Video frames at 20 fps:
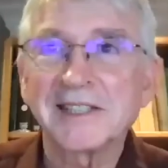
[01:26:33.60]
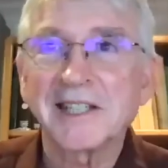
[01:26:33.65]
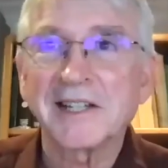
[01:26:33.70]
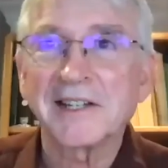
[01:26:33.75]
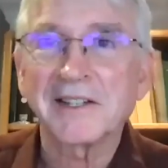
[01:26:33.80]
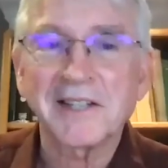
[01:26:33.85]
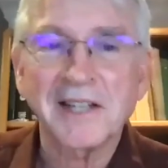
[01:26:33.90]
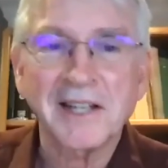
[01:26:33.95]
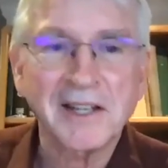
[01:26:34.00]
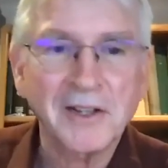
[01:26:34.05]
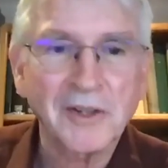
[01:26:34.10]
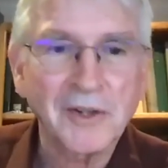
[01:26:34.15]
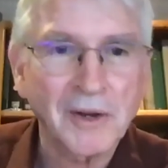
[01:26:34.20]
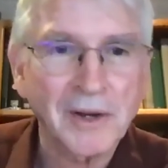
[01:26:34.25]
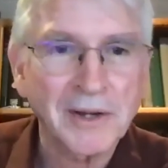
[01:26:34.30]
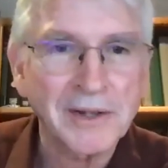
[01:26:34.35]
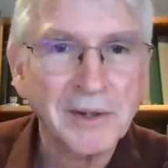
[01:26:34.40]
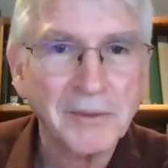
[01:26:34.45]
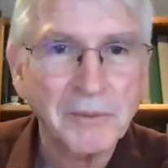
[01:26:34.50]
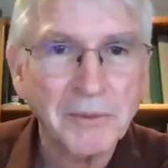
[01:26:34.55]
uh, thank you. I
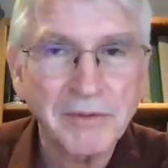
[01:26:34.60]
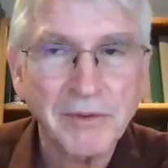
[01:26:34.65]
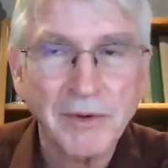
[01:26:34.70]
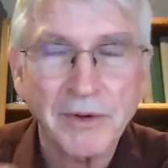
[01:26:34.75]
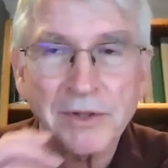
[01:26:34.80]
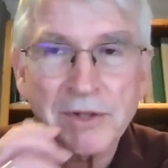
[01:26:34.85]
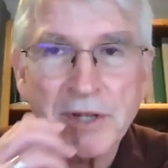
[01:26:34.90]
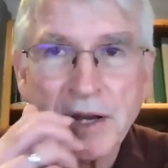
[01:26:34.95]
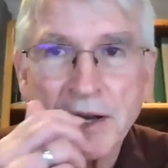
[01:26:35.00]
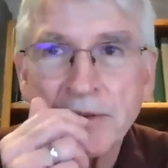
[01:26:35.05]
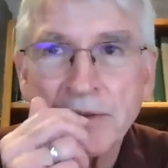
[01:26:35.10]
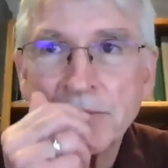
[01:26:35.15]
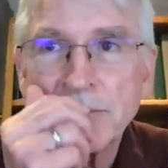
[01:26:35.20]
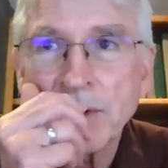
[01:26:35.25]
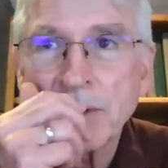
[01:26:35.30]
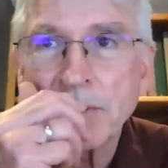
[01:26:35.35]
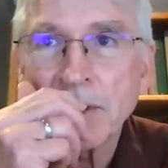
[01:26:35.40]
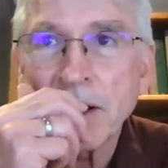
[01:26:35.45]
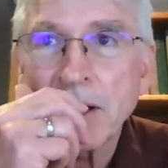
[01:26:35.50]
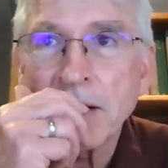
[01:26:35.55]
think we've got time
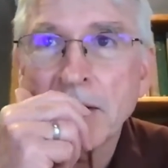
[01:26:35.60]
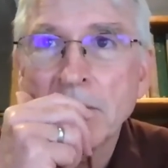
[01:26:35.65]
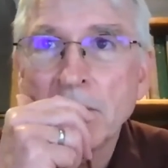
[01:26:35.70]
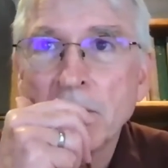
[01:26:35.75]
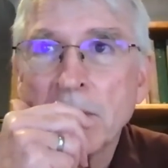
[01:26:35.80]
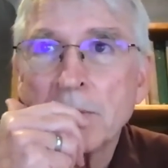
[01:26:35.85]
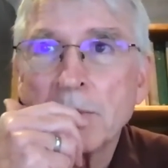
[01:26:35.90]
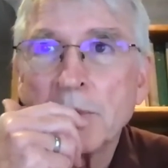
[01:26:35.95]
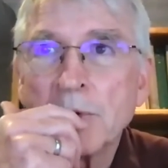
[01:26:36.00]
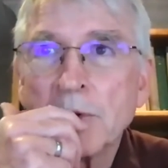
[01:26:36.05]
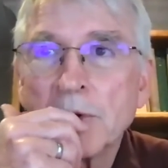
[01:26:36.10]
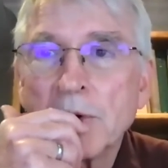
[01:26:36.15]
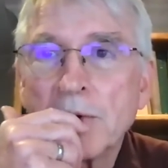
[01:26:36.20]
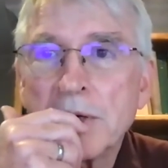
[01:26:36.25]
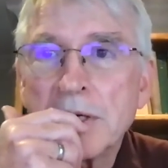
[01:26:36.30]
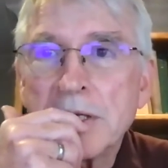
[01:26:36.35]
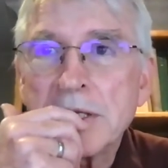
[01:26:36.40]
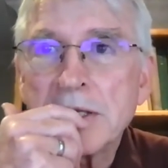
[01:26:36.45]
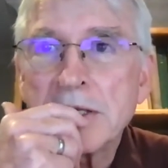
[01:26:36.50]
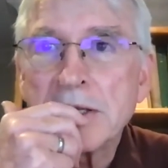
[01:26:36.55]
for uh, one more
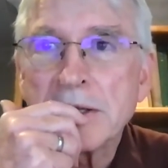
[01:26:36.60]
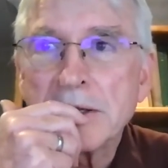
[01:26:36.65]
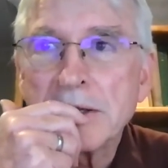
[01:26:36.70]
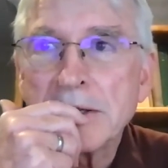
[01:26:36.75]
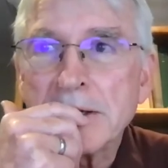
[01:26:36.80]
question.